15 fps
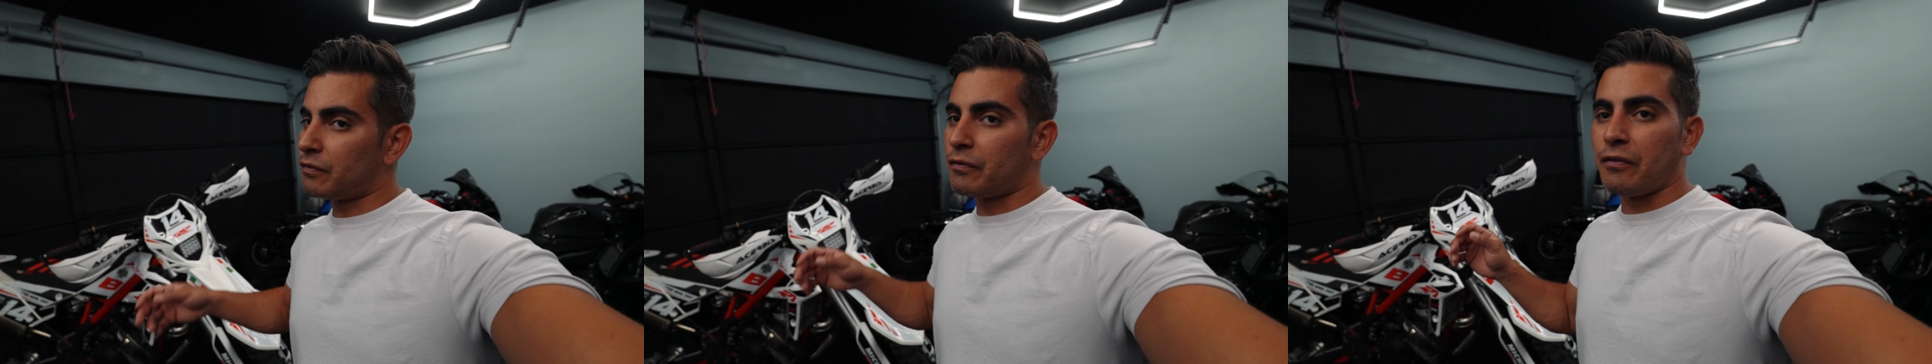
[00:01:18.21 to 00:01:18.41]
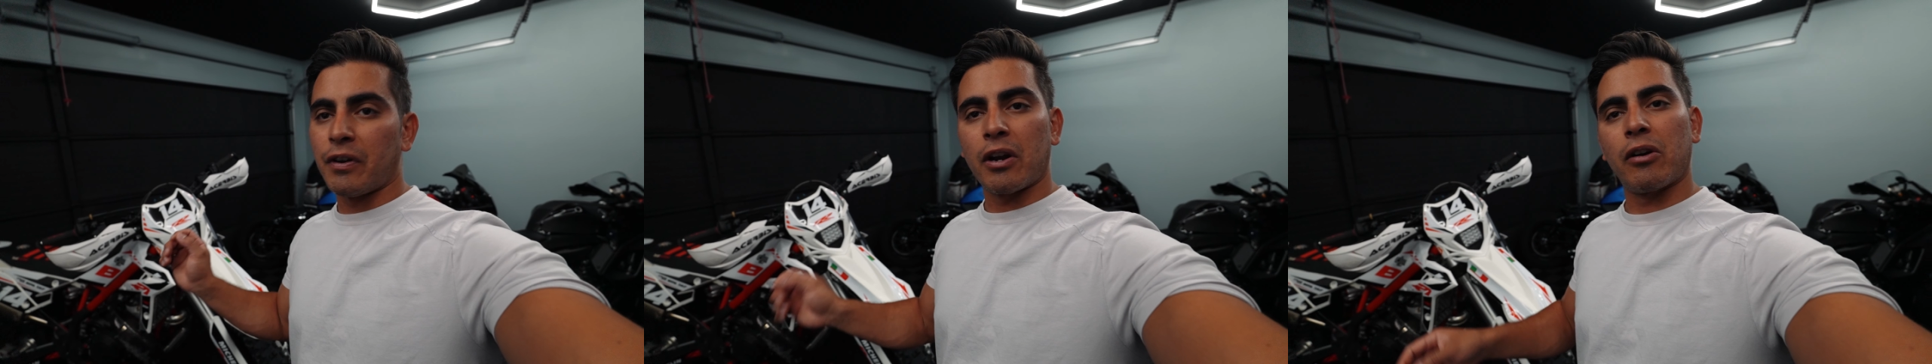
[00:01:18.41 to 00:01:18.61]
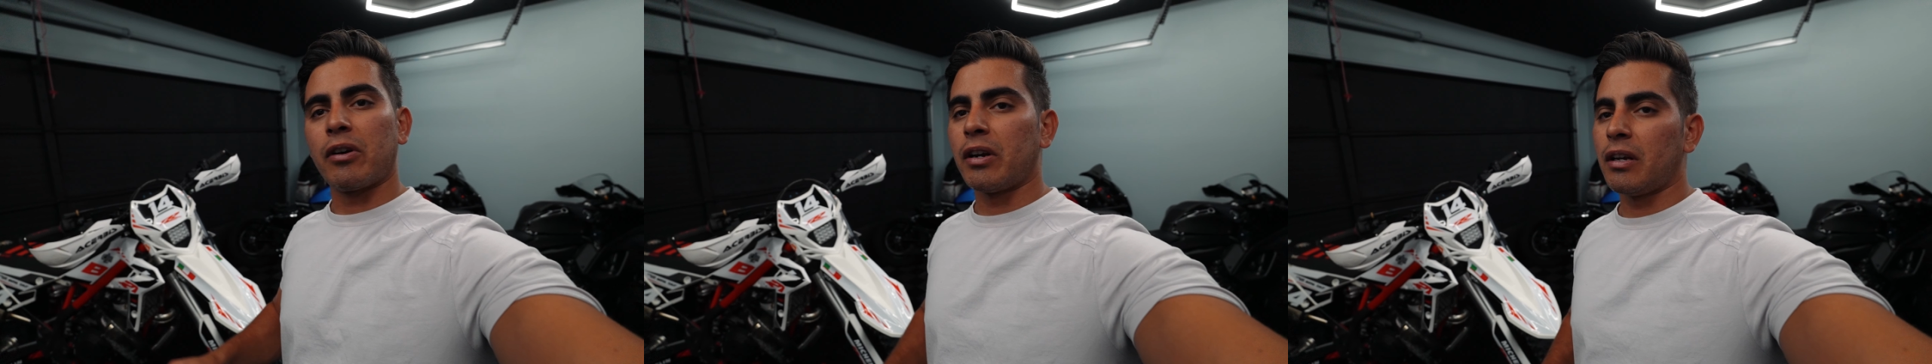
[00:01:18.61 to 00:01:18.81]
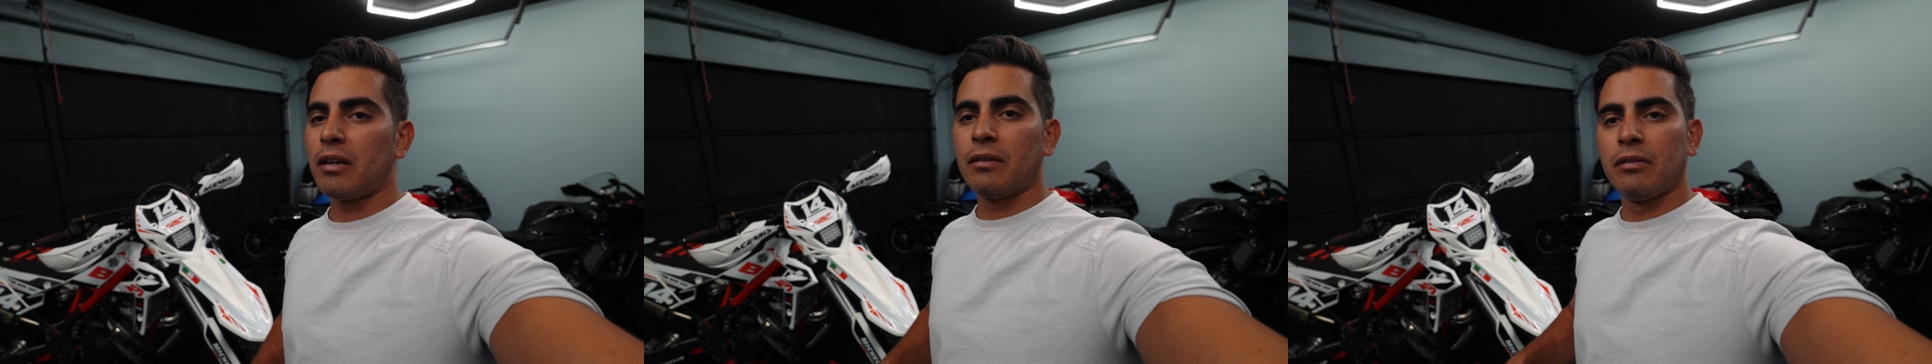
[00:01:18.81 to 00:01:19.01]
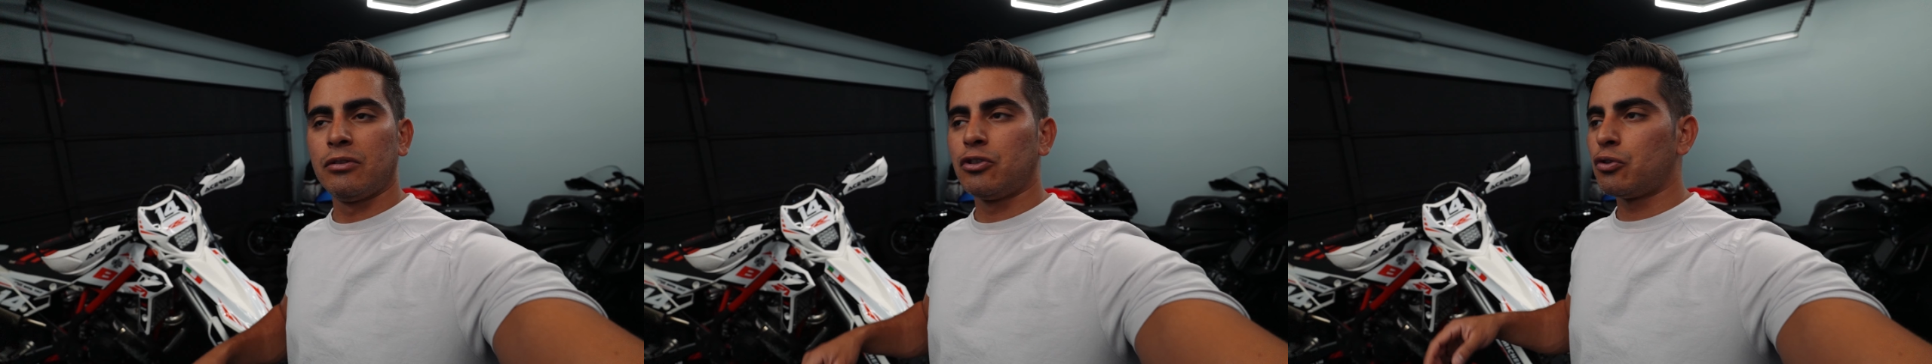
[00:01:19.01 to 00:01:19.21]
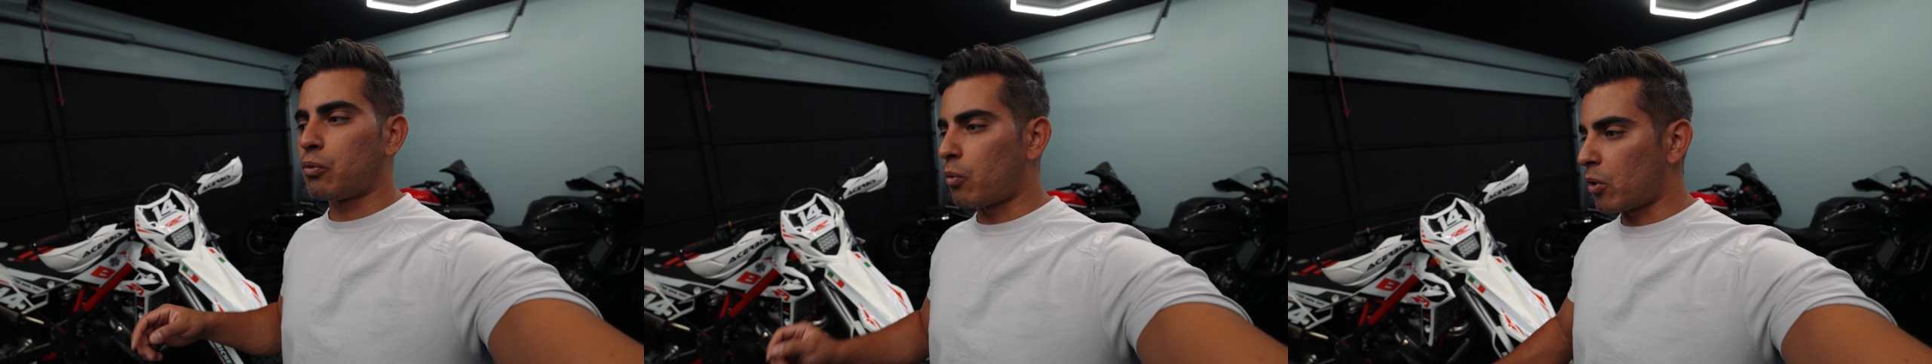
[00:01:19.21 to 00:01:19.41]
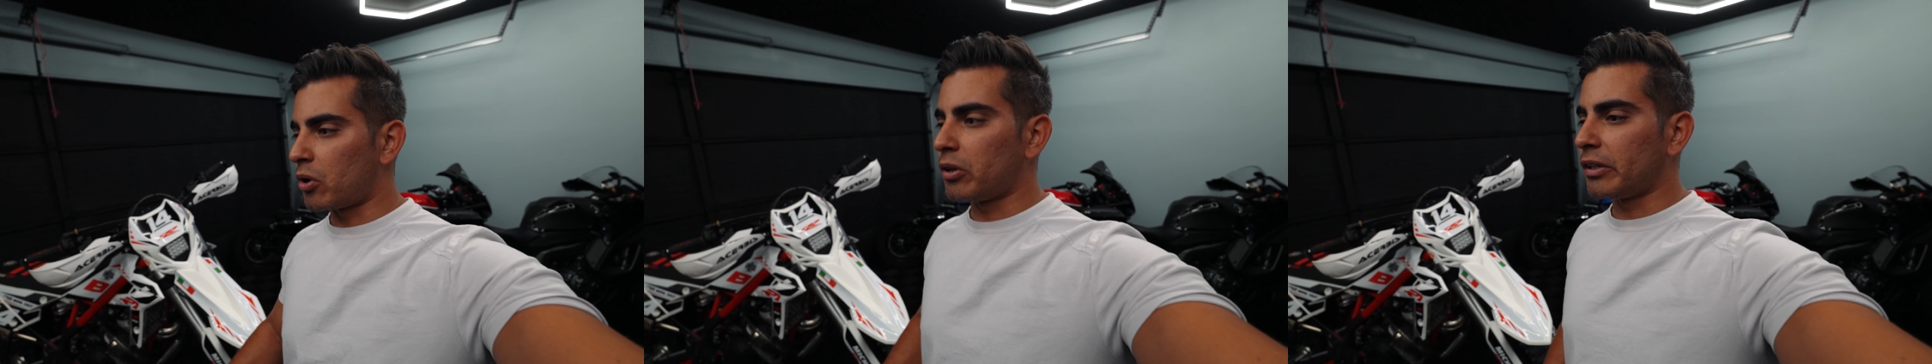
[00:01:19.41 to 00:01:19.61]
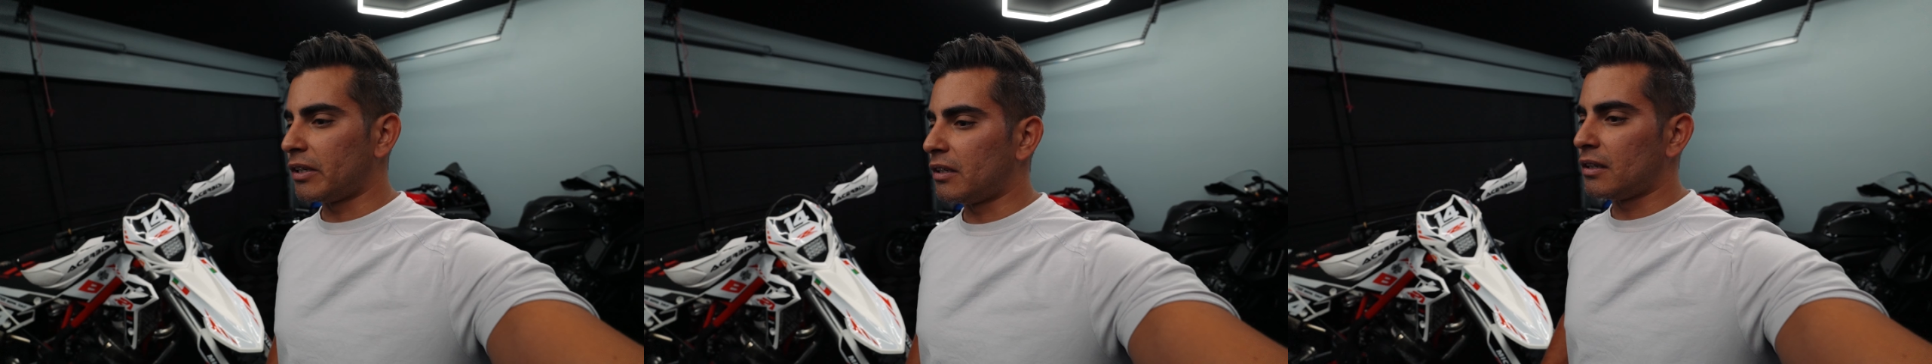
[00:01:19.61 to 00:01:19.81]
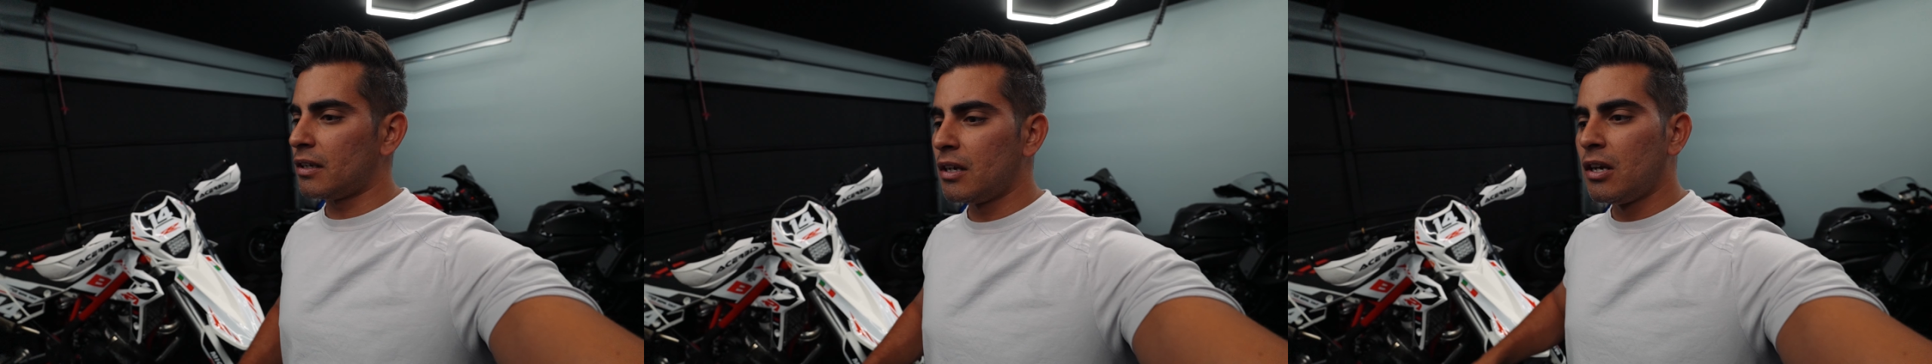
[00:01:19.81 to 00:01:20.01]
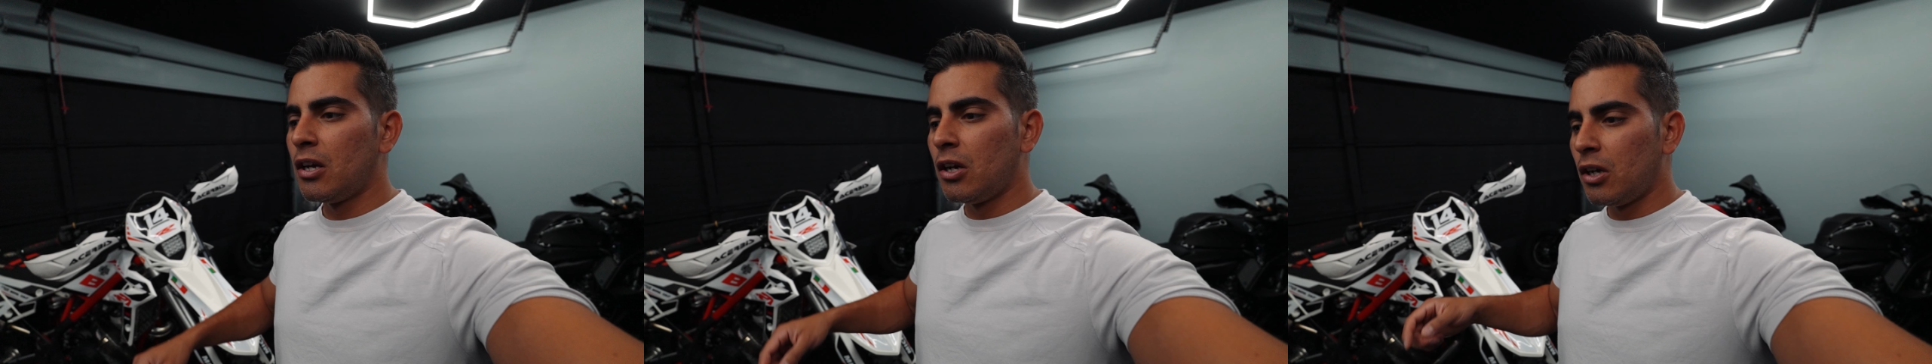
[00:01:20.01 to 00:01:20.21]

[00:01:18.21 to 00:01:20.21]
very twirly.